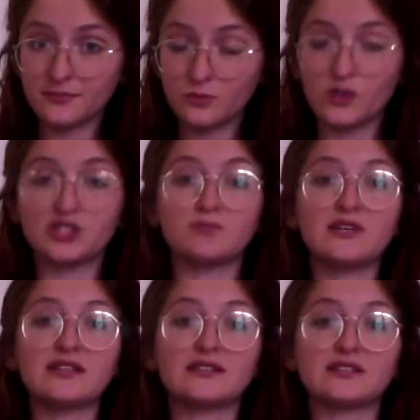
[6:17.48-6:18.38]
which
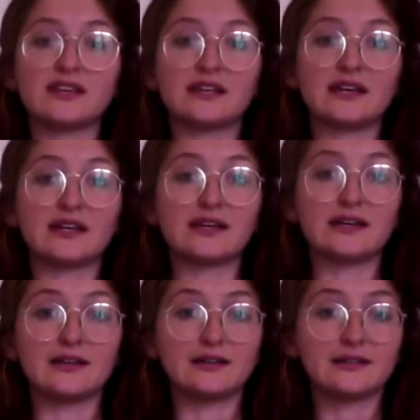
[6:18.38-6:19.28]
means that it
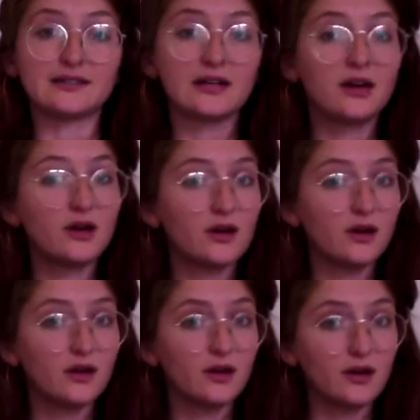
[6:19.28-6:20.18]
is
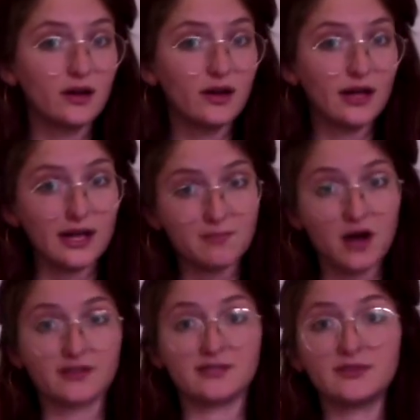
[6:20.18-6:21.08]
a
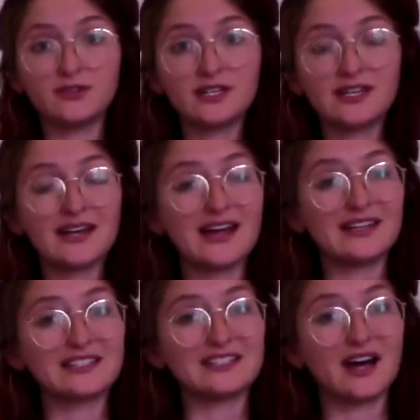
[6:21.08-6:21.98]
possibility and
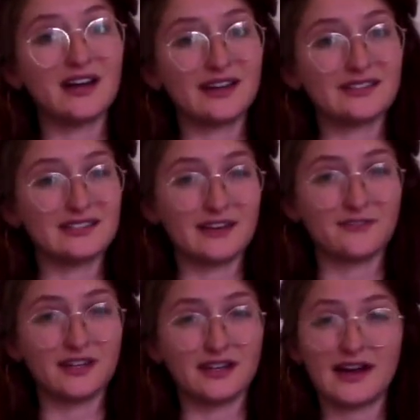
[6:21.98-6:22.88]
it's not as
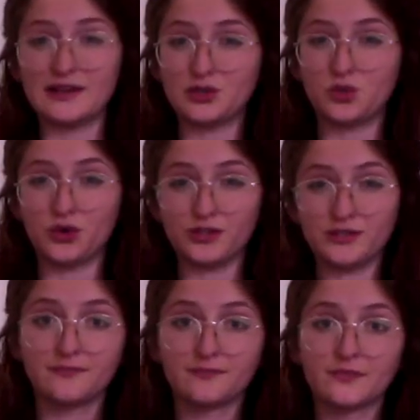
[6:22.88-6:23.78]
definite as would.
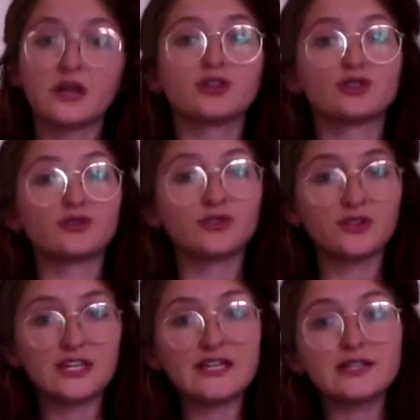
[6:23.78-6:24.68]
So
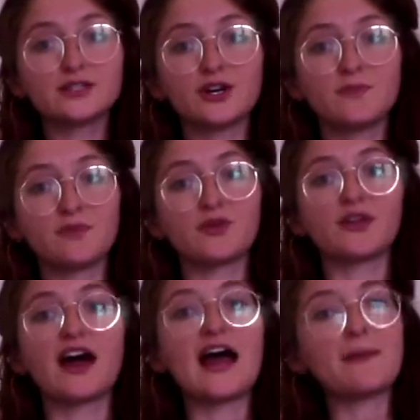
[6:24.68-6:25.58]
these are both
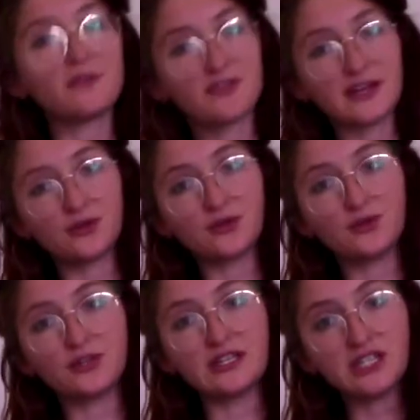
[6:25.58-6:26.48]

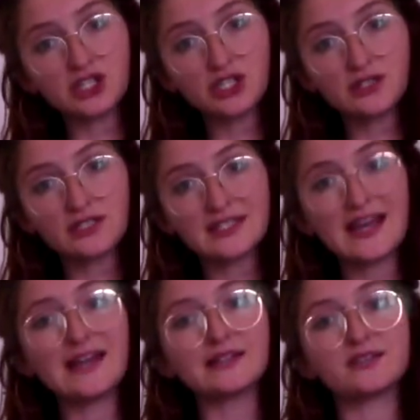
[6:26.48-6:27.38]
hypothetical conditions
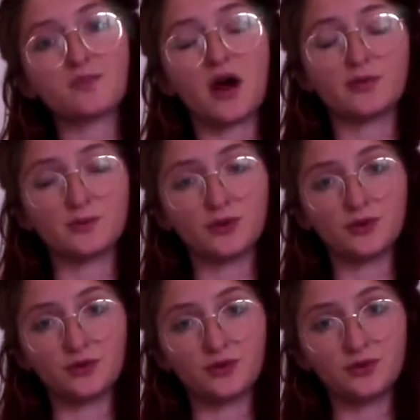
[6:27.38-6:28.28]
and its
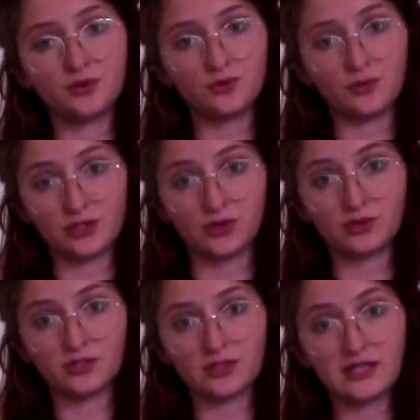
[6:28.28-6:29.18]
probable
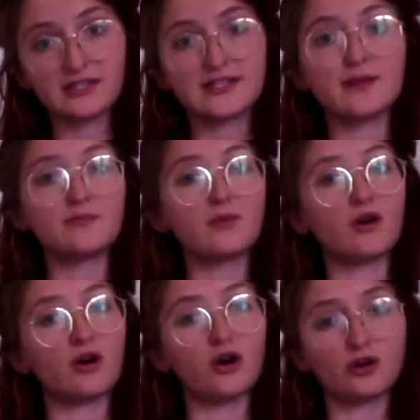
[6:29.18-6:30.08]
result in some
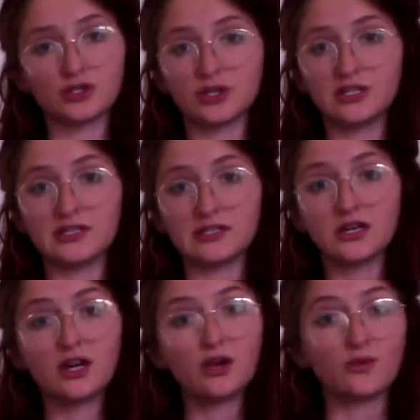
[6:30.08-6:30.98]
alternate
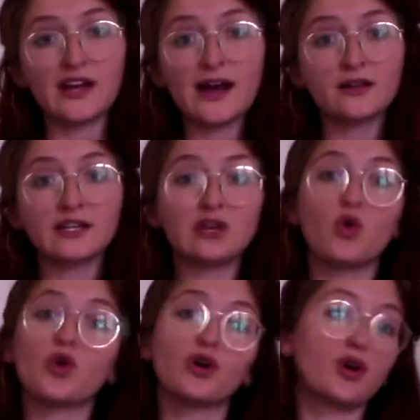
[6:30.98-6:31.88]
reality
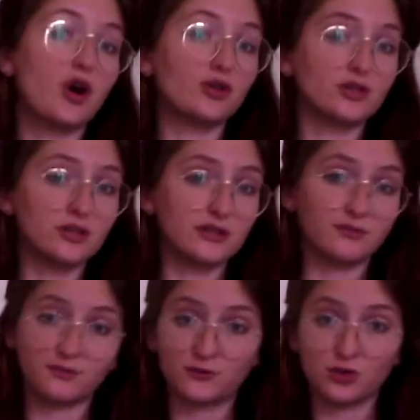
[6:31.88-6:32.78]
or alternate
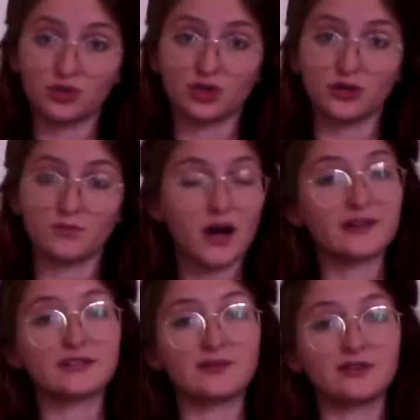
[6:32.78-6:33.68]
future
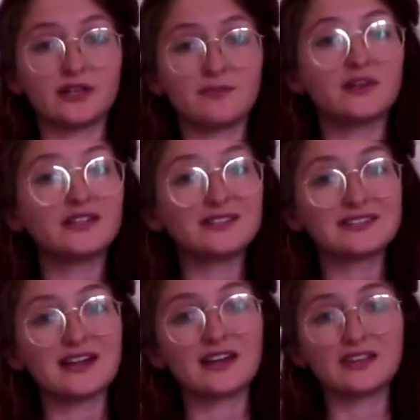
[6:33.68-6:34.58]
possibility, but it is
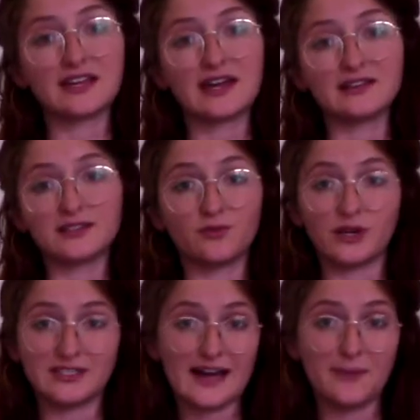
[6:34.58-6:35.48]
not the case of what
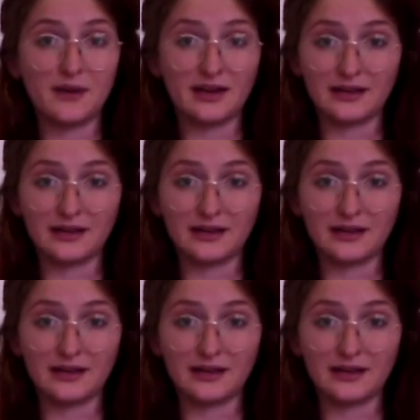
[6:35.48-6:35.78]
is happening